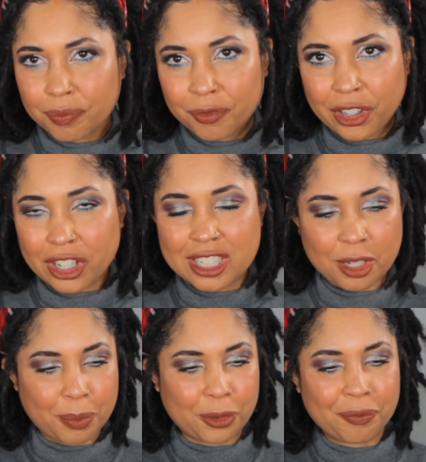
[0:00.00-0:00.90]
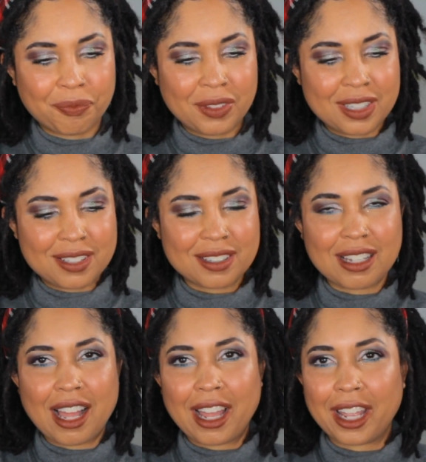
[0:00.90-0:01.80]
very simple. This is
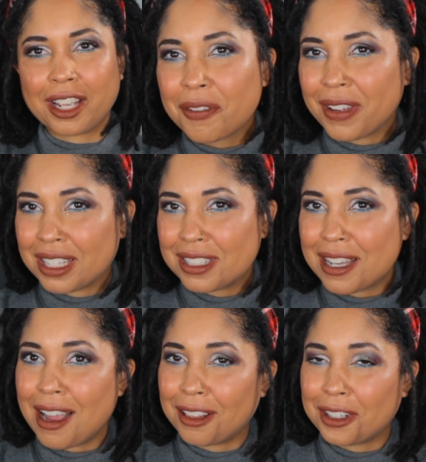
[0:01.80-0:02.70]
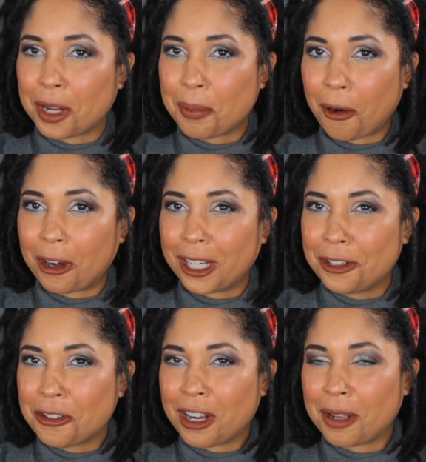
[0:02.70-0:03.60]
like fancy holiday party,
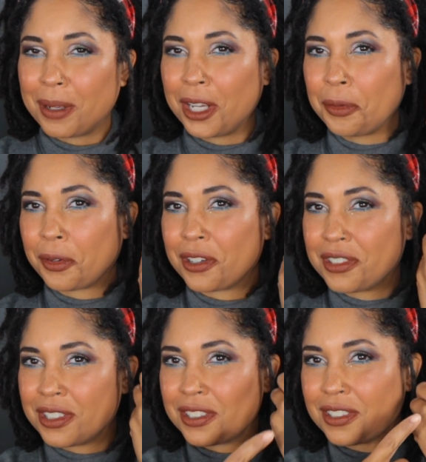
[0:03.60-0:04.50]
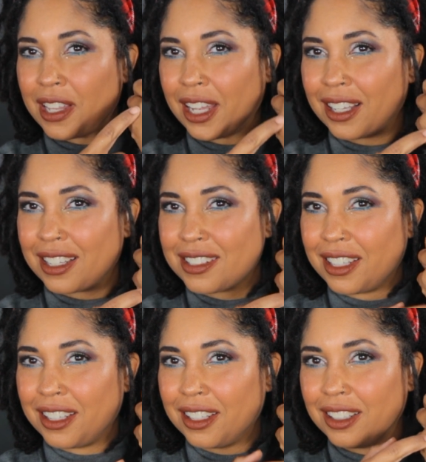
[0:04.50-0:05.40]
you know what I mean? Whereas this is like I
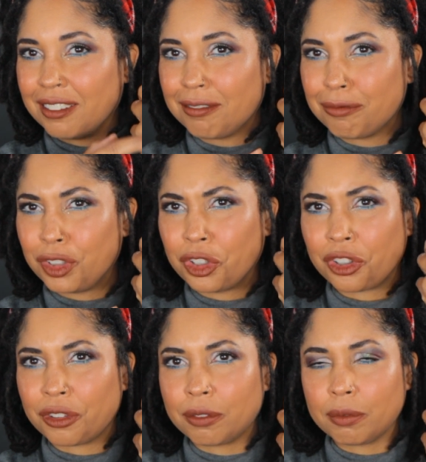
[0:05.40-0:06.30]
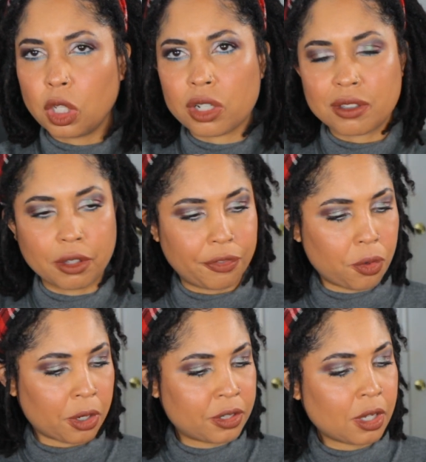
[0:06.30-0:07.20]
said, you're lost in the
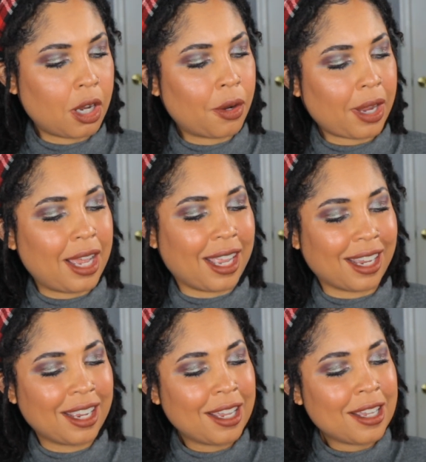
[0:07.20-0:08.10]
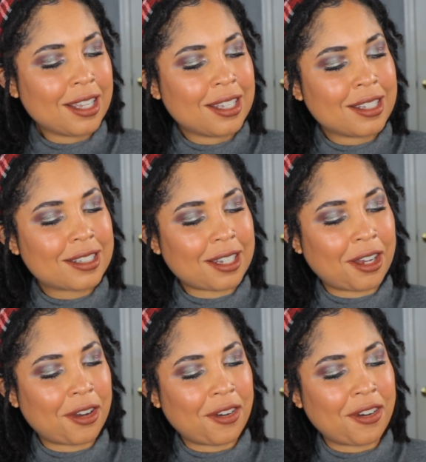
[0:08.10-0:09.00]
forest. Okay,
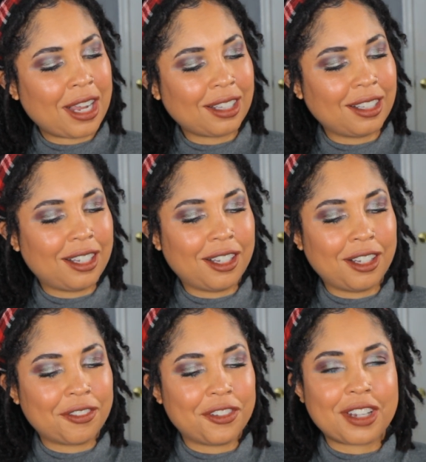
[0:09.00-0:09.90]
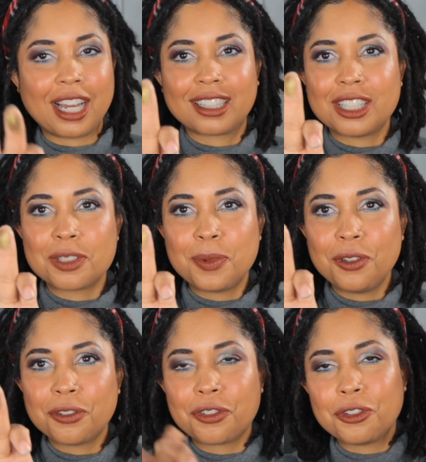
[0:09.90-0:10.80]
so I love, you've got this
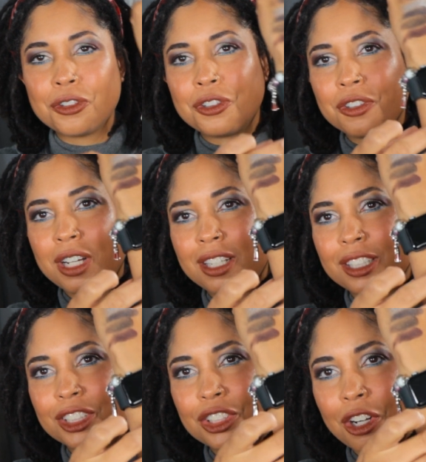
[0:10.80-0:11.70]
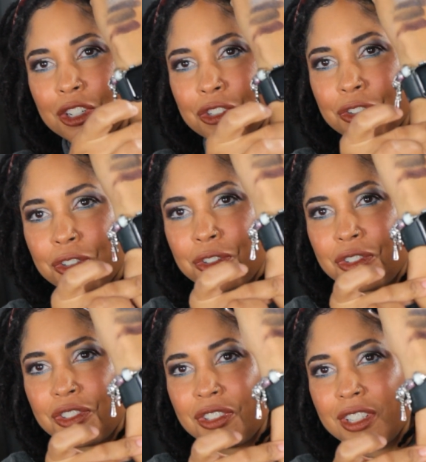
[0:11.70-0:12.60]
beautiful uh,
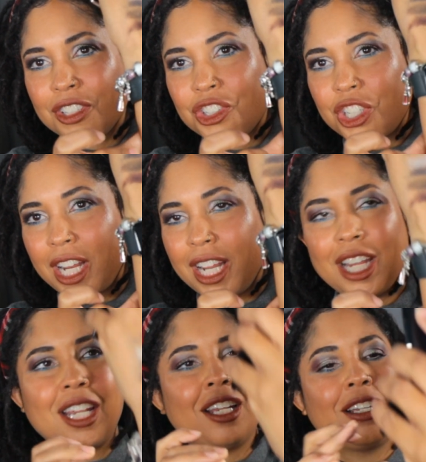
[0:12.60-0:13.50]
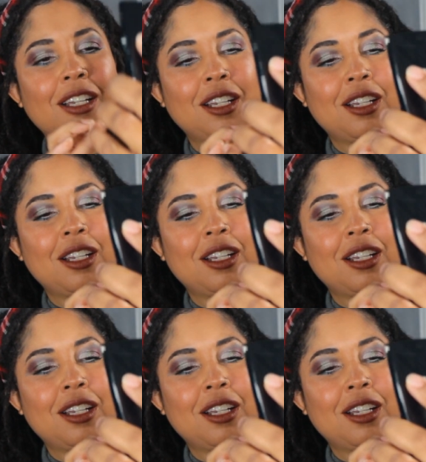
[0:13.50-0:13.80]
chartreuse shade,